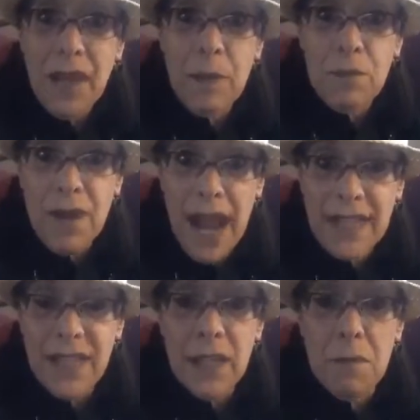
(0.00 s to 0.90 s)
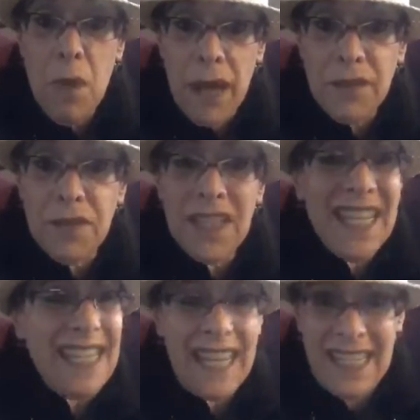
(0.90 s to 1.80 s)
and practicing
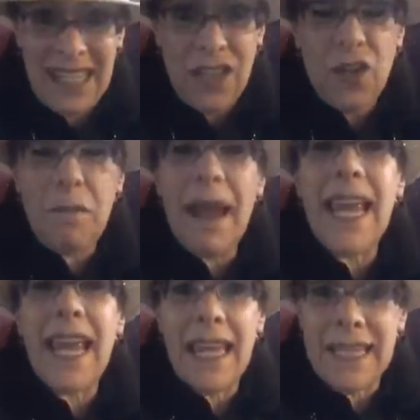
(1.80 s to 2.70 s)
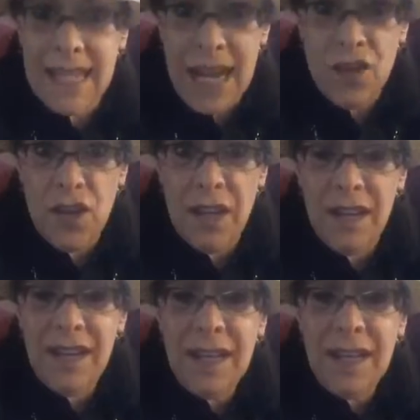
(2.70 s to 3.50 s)
mindfulness and decision making and intention.